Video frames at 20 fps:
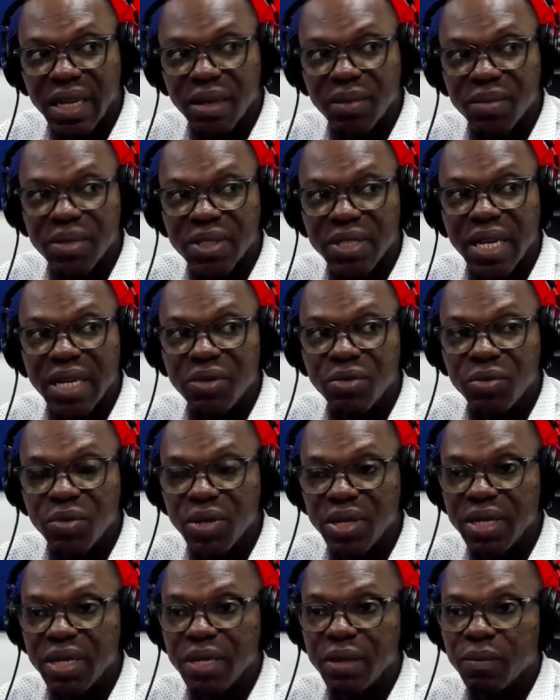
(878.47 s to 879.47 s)
silent
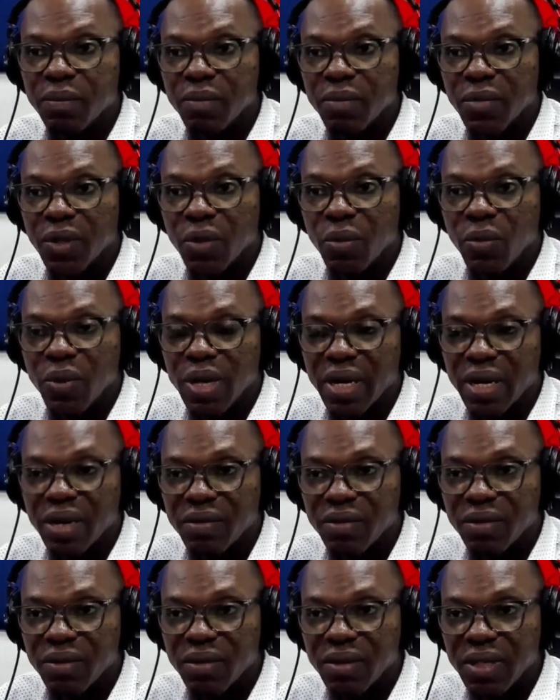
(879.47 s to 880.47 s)
reading, we
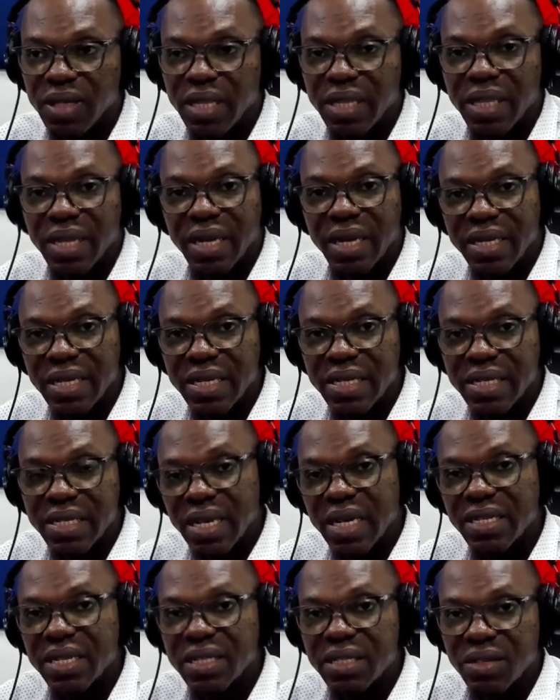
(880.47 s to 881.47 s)
have either
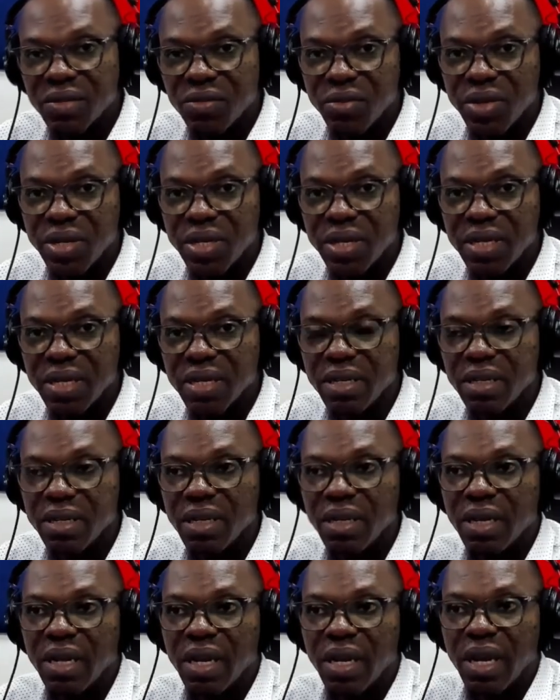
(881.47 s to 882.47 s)
intensive reading
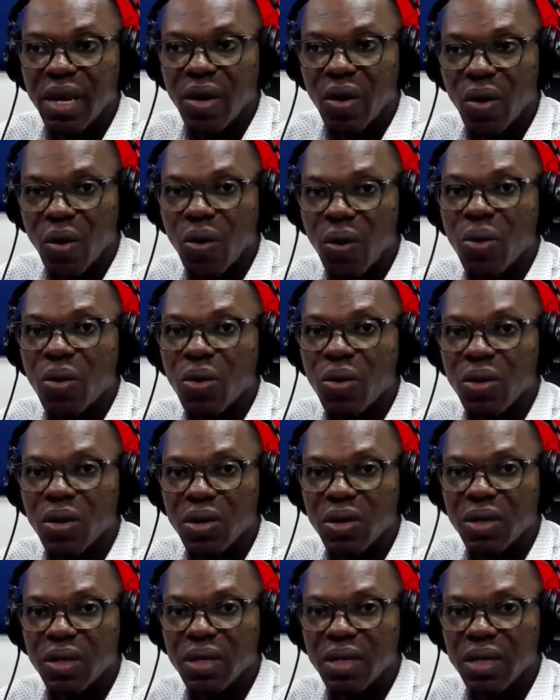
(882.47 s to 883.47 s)
or
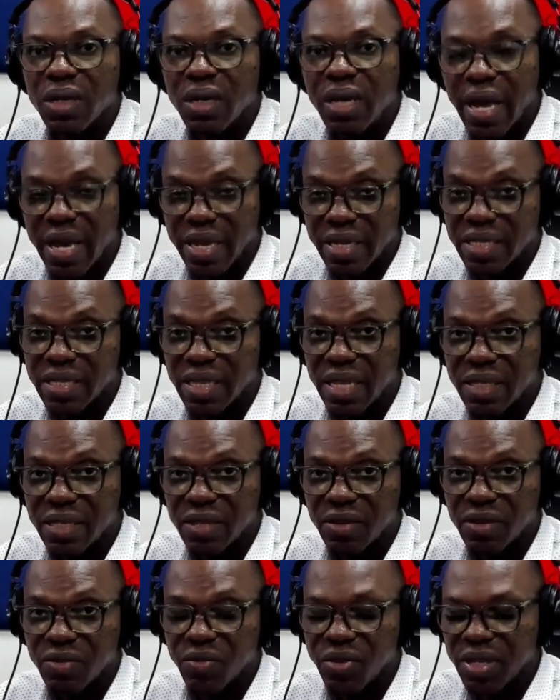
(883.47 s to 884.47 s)

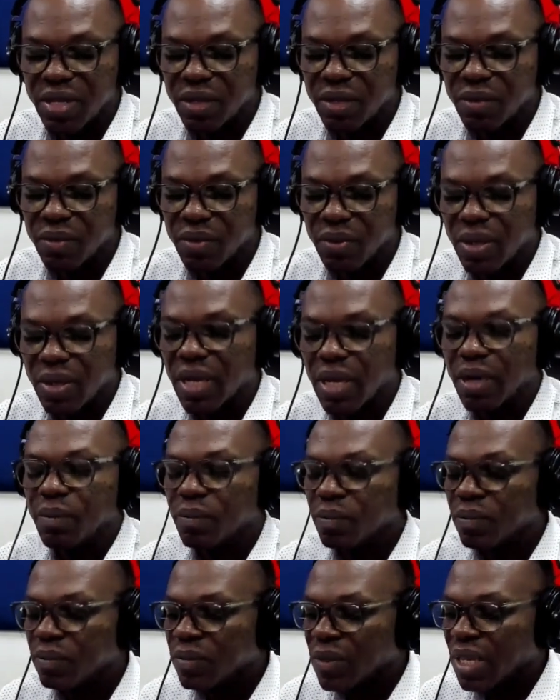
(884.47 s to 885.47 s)
extensive reading. Okay.
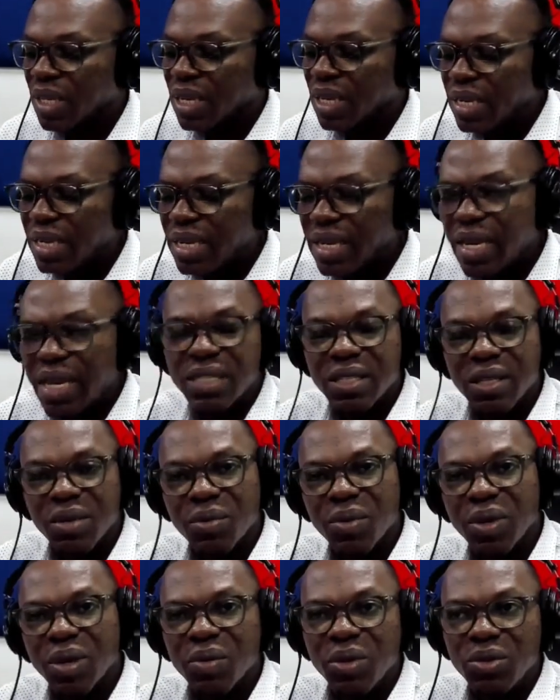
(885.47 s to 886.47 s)
Next,
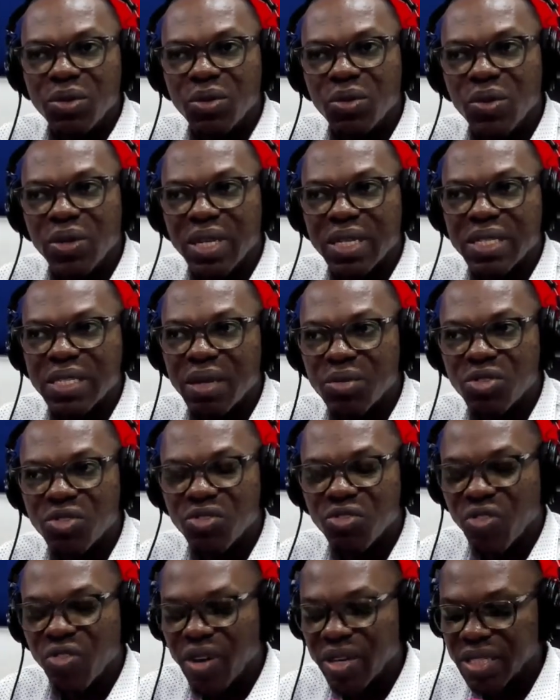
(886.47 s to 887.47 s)
we are going to look at some
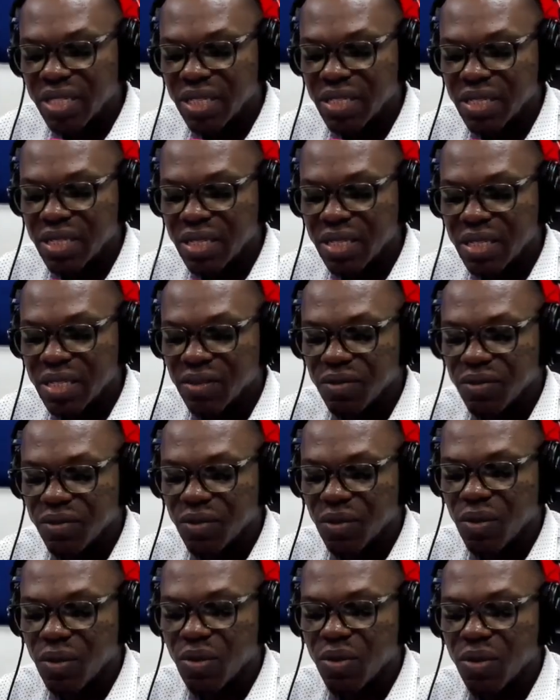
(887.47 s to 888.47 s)
strategies
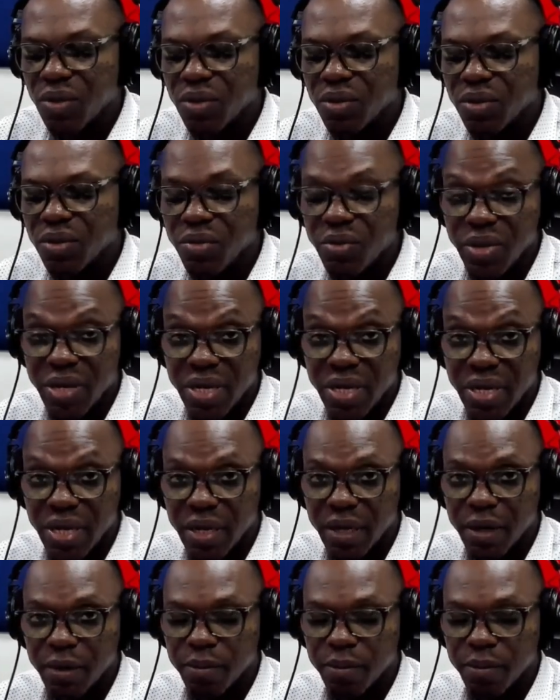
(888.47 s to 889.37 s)
for reading.